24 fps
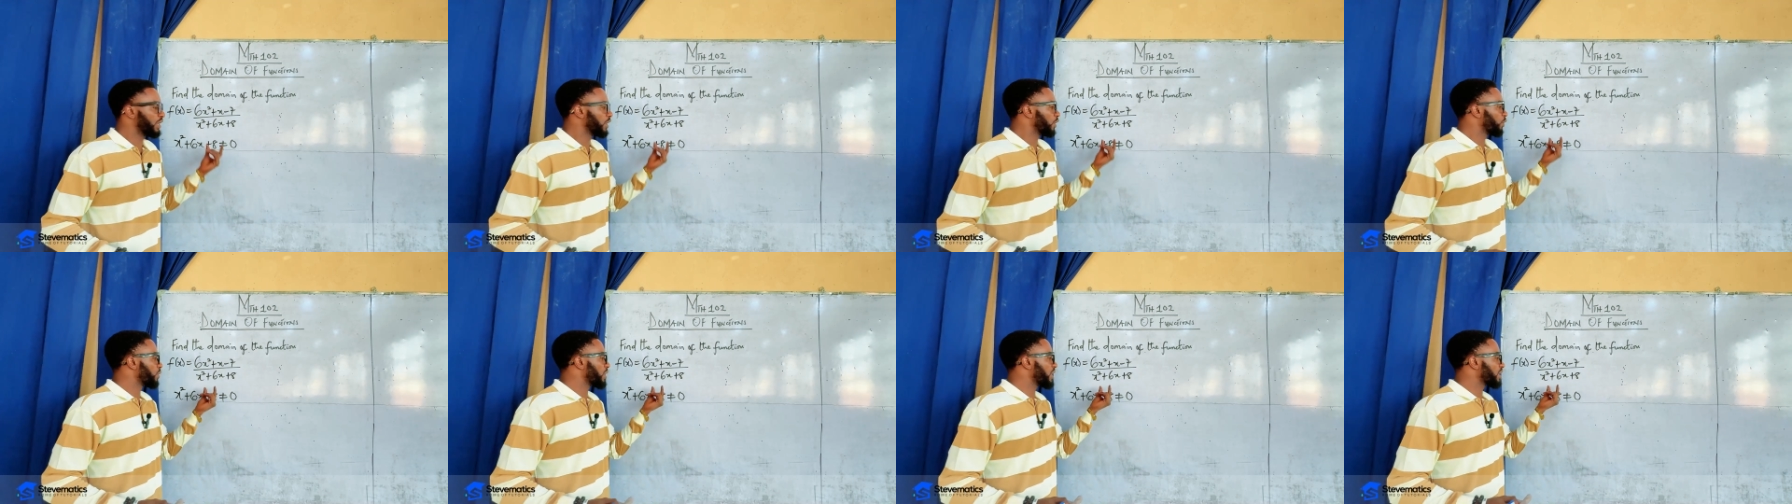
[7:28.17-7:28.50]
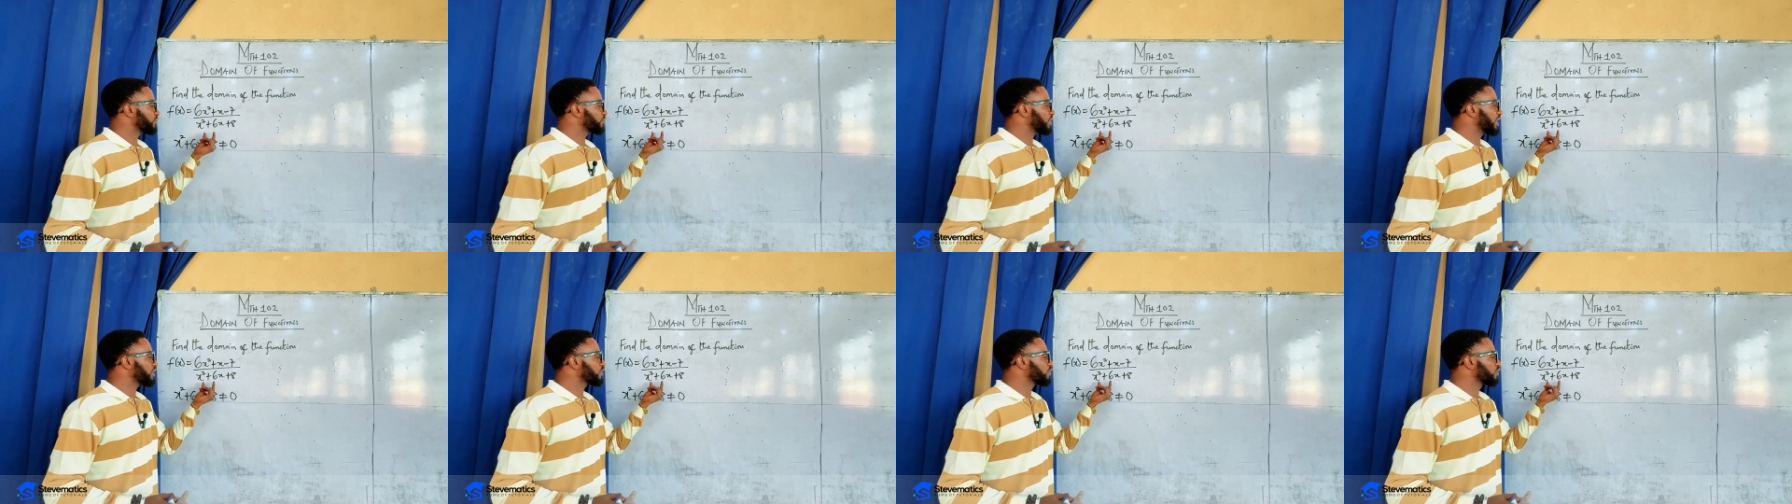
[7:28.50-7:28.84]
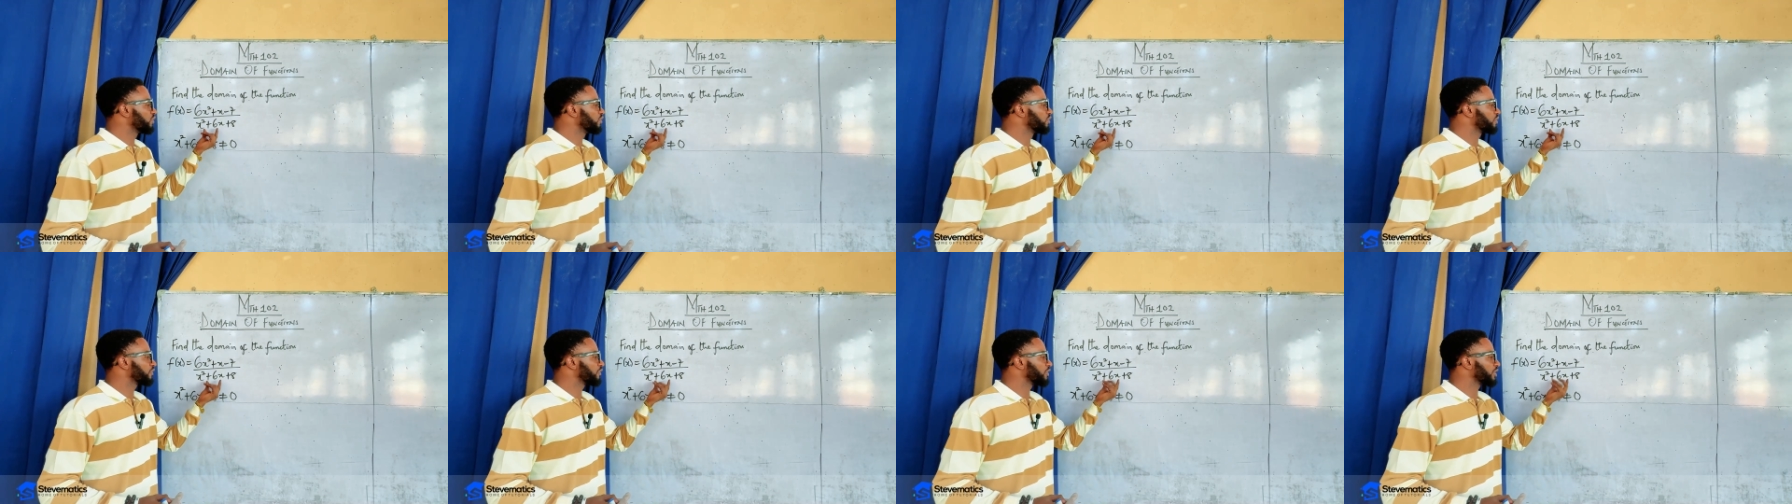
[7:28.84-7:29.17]
We are trying to
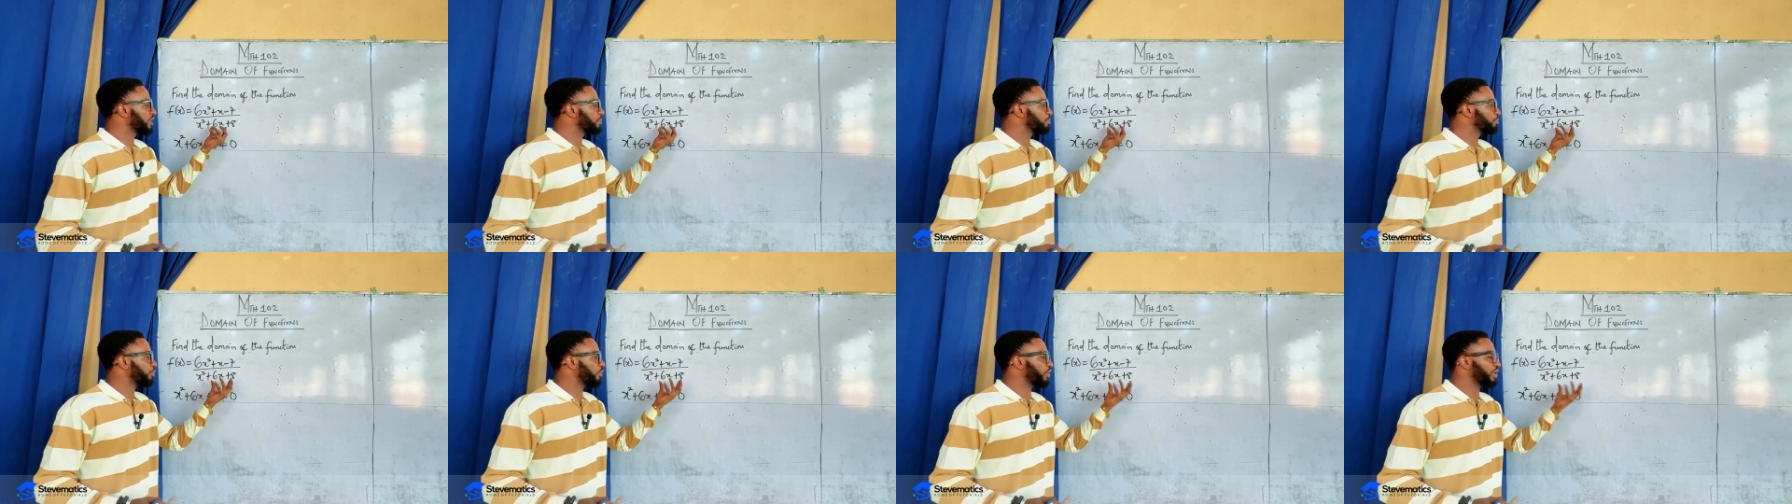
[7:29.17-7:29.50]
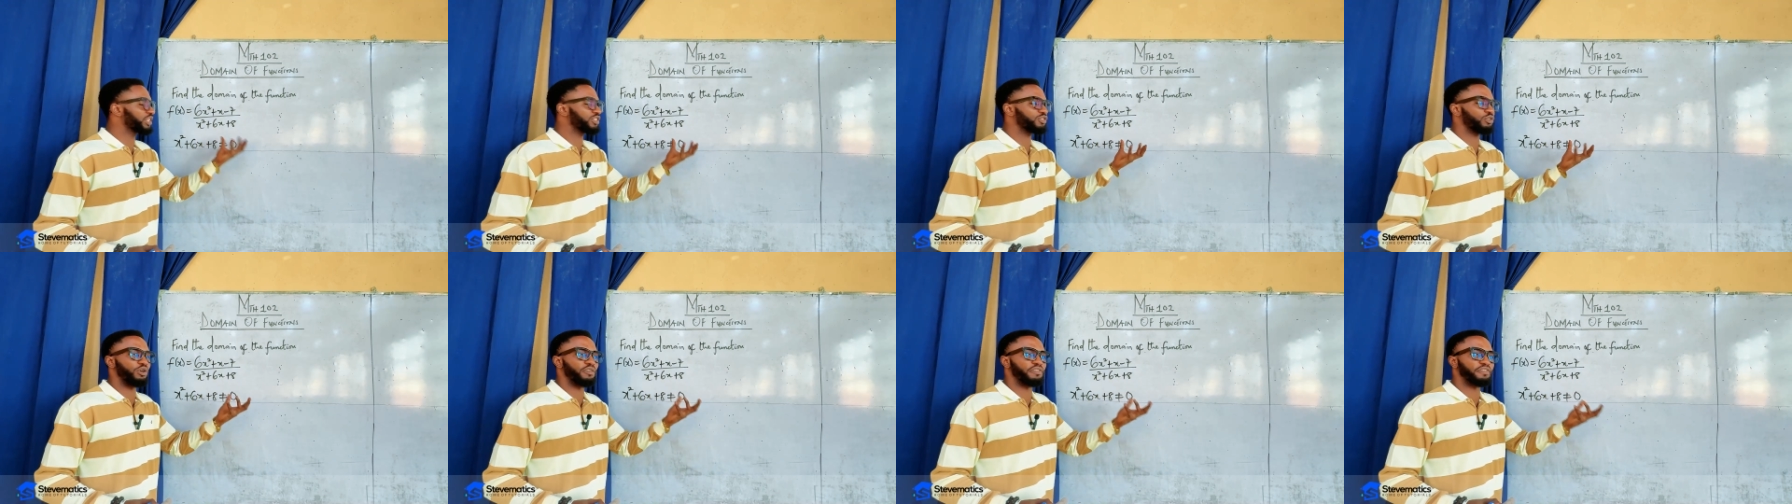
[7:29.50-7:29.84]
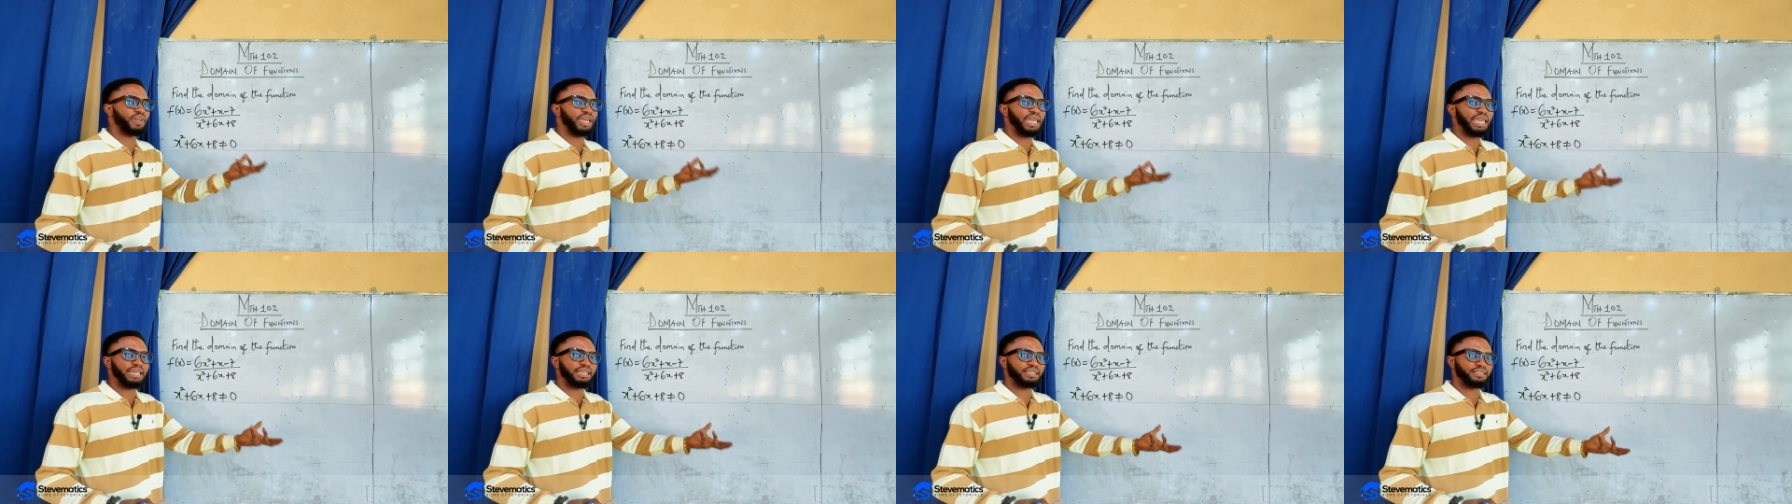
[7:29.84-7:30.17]
look for the point of
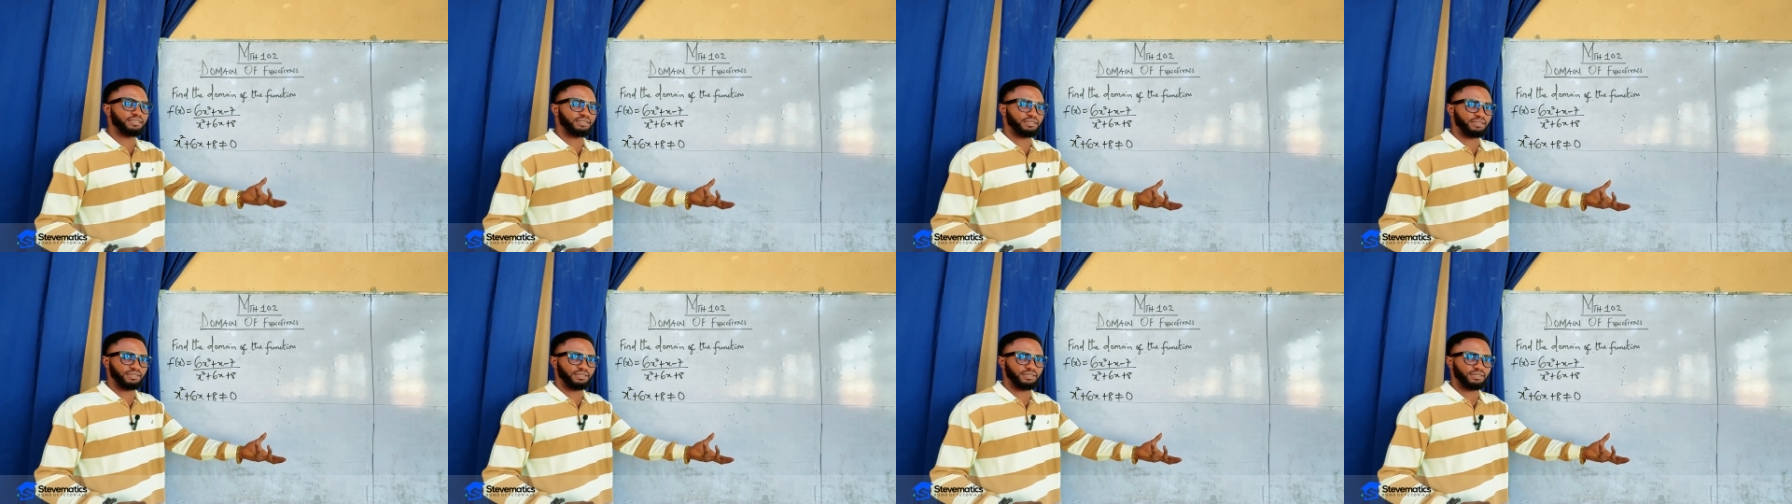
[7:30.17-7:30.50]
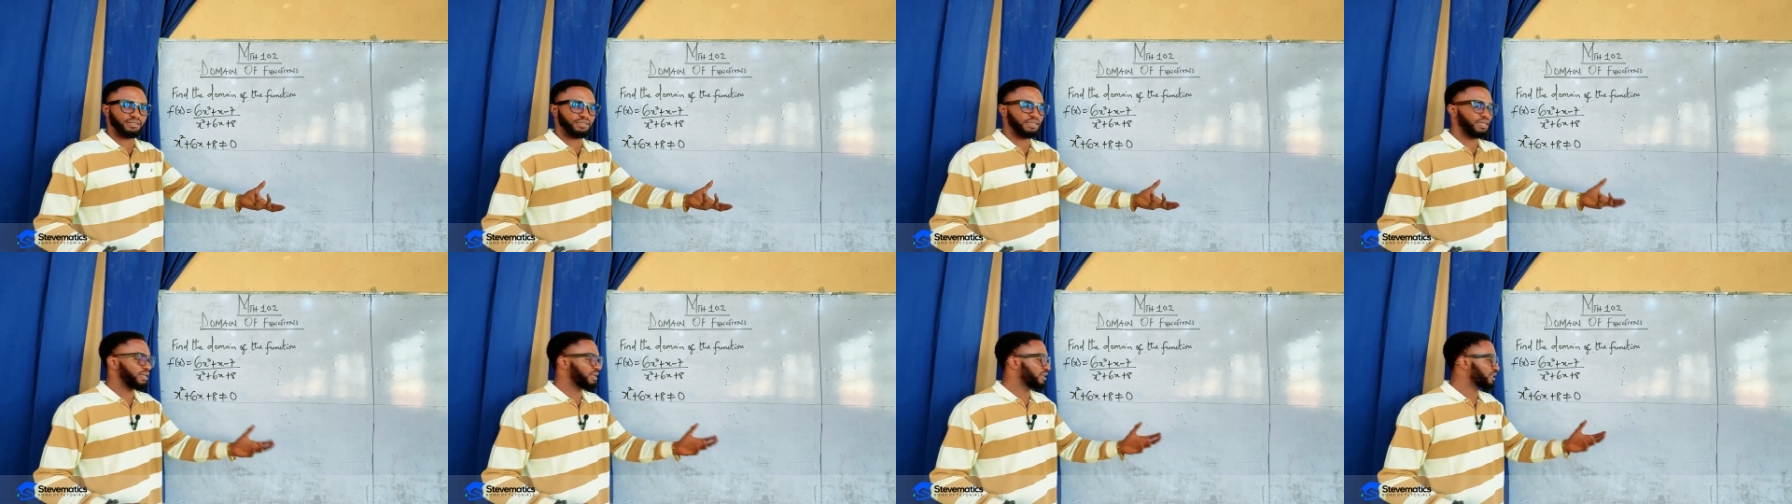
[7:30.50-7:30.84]
x